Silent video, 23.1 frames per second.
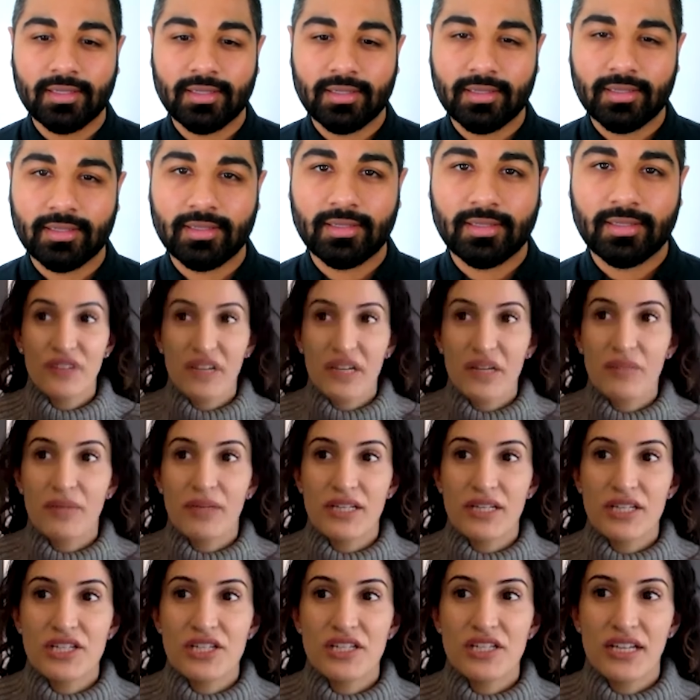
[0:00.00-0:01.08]
No, very
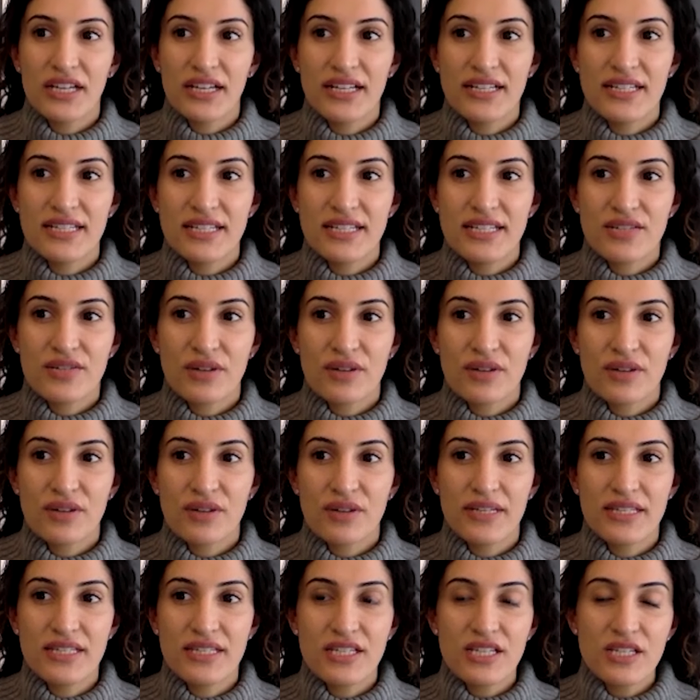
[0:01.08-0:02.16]
much. Yeah, I'd say Toronto
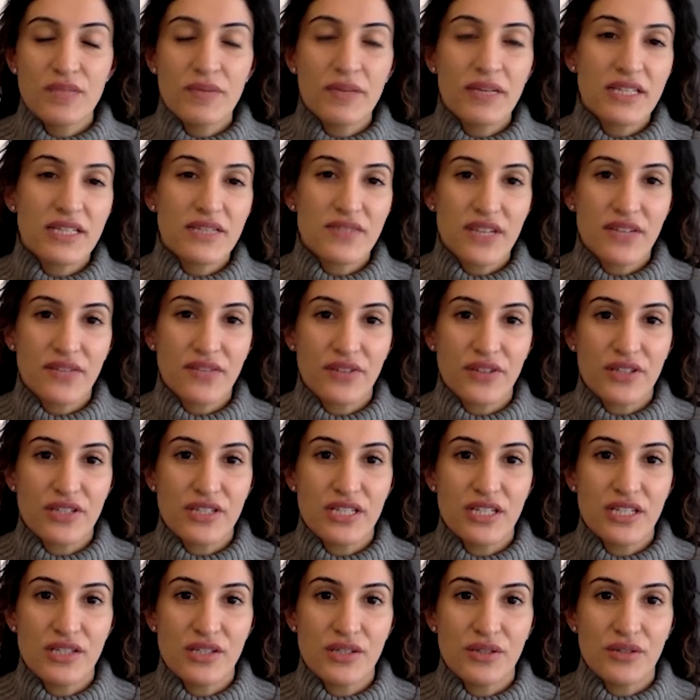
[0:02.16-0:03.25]
is, just because of
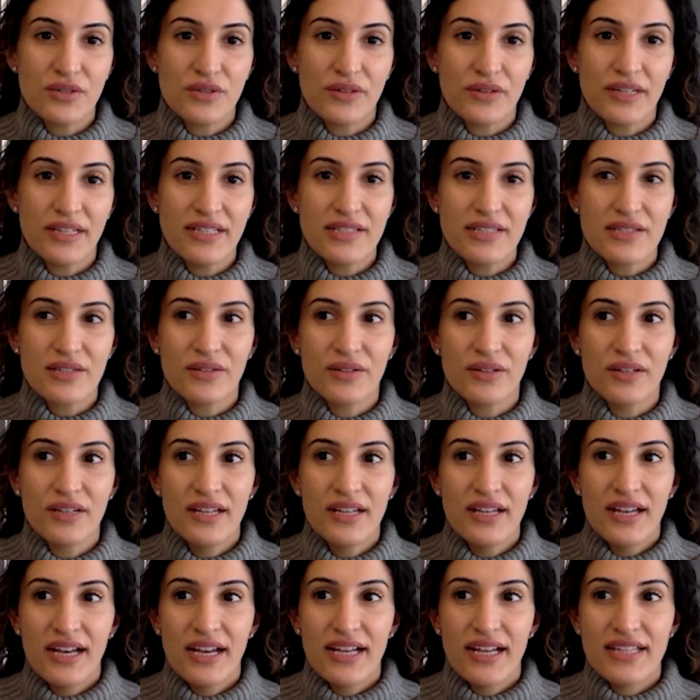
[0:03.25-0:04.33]
diversity too, right? So
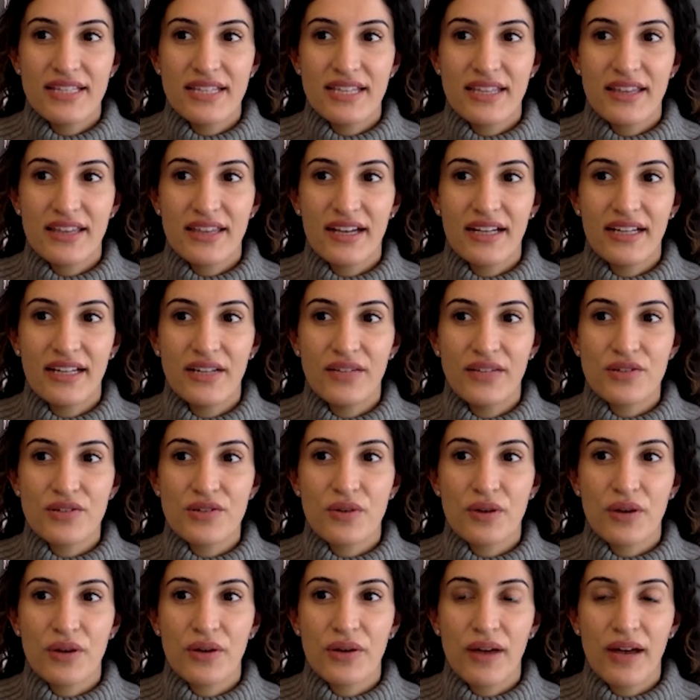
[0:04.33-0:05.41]
I'd say that,
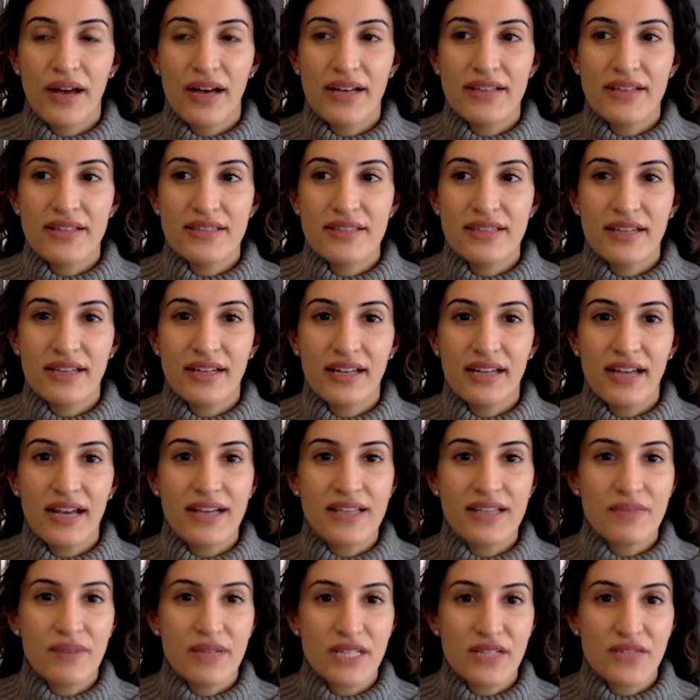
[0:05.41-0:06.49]
Toronto has that
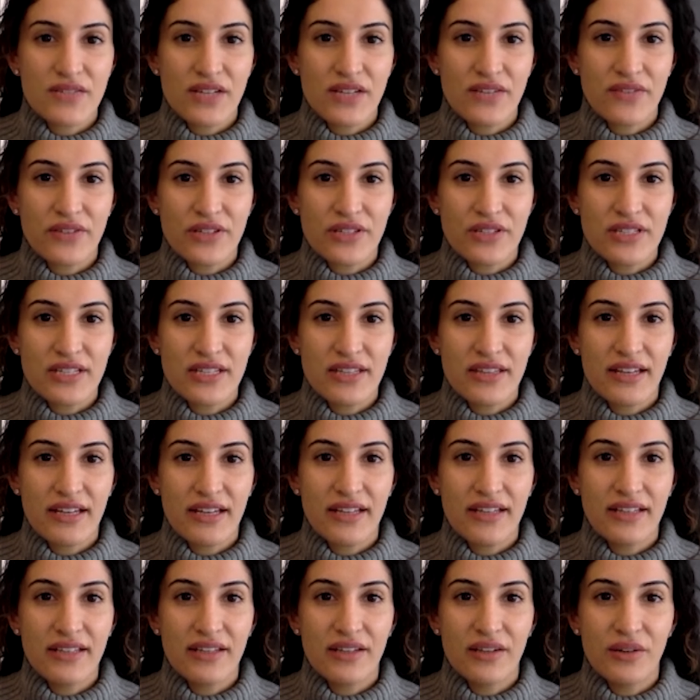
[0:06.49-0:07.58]
aspect of diversity
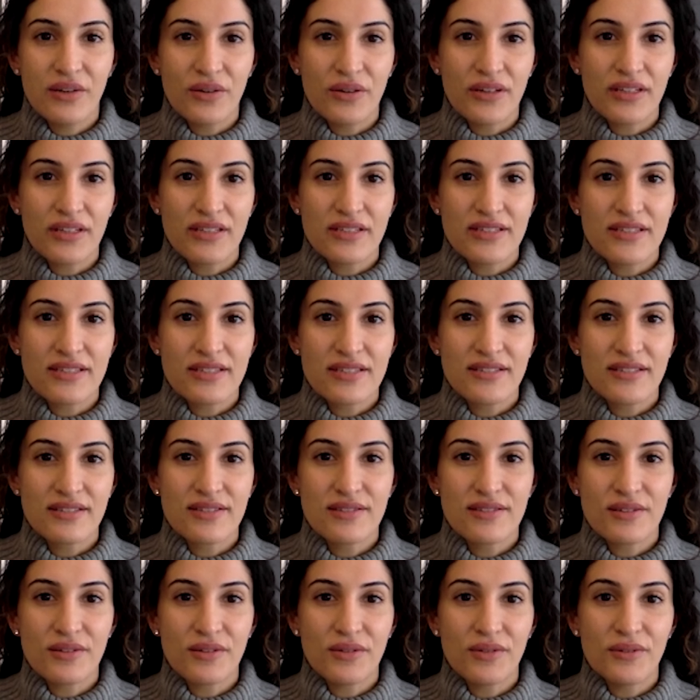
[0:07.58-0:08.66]
that New York is
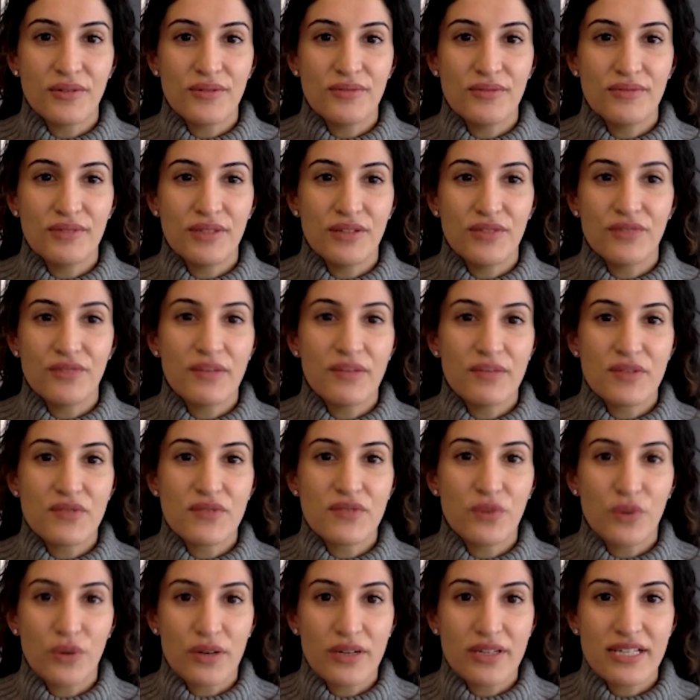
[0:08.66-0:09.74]
so, famous
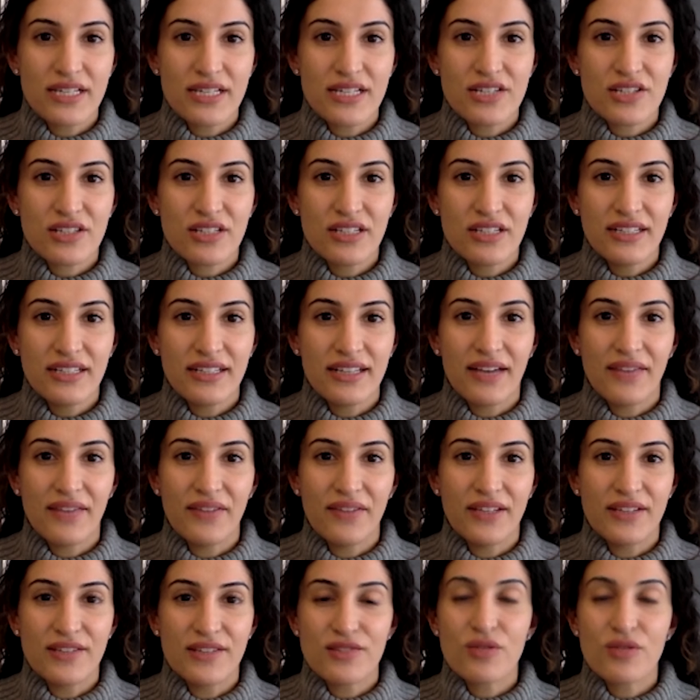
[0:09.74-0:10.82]
for, essentially, and
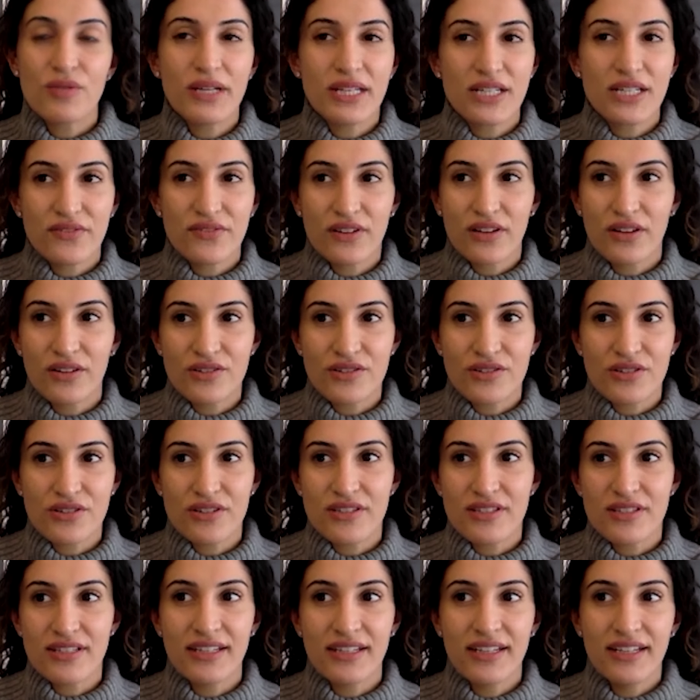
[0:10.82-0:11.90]
having so many different
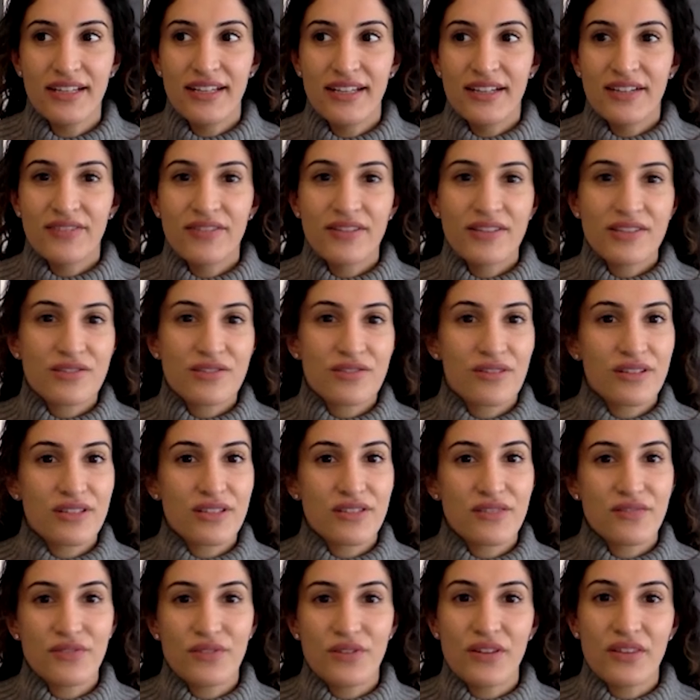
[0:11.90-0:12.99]
cultures and restaurants
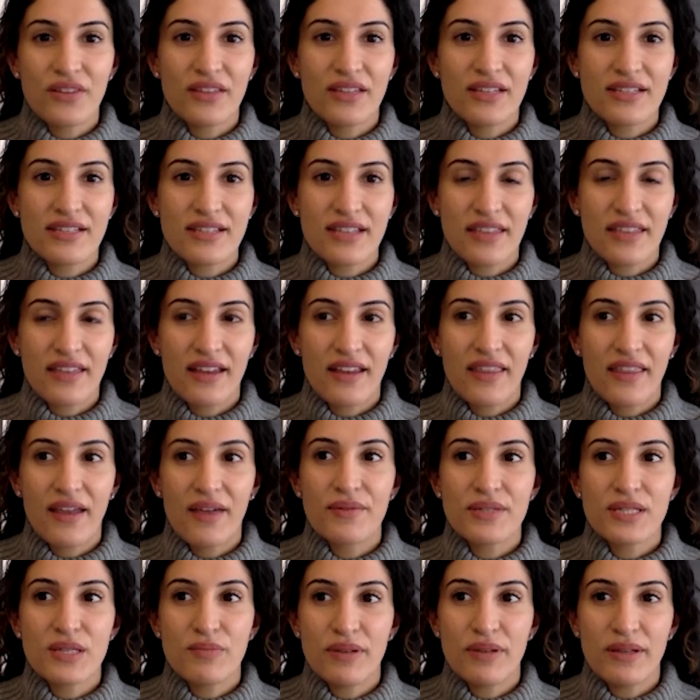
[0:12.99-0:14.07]
and food and things like that. And that
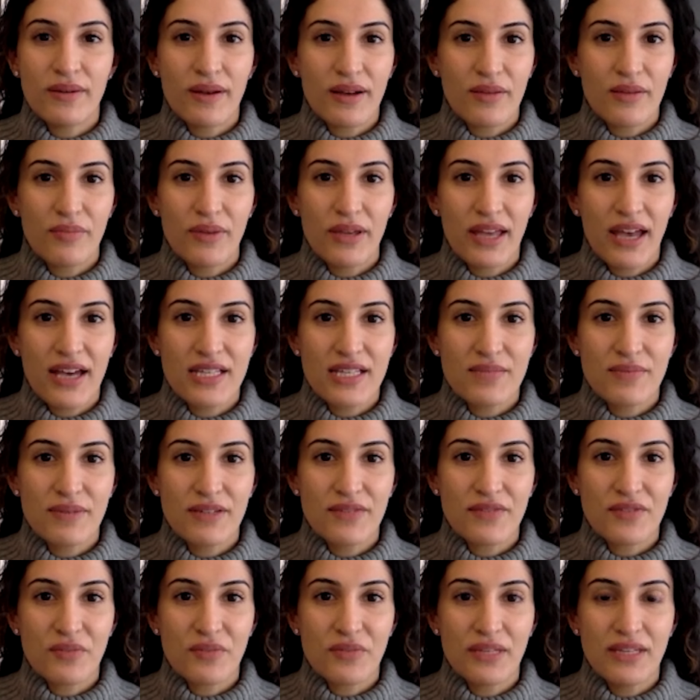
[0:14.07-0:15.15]
was a big
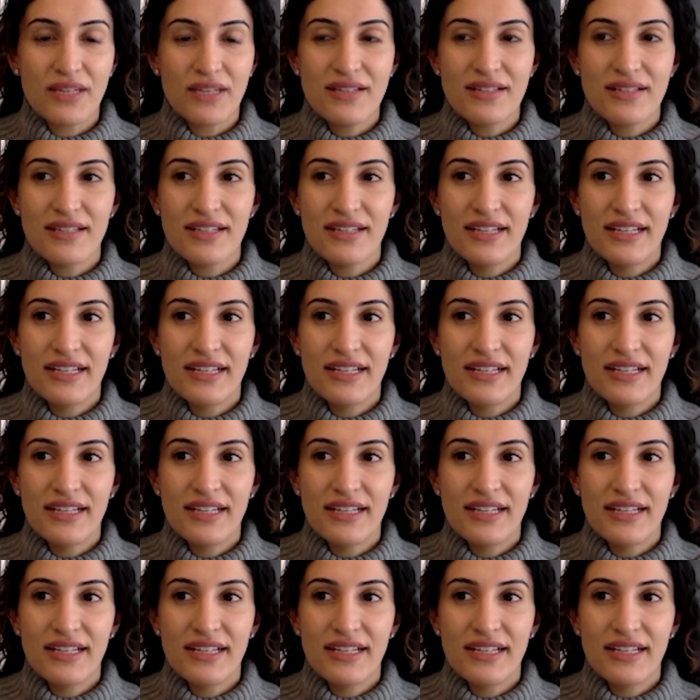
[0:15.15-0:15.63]
aspect for me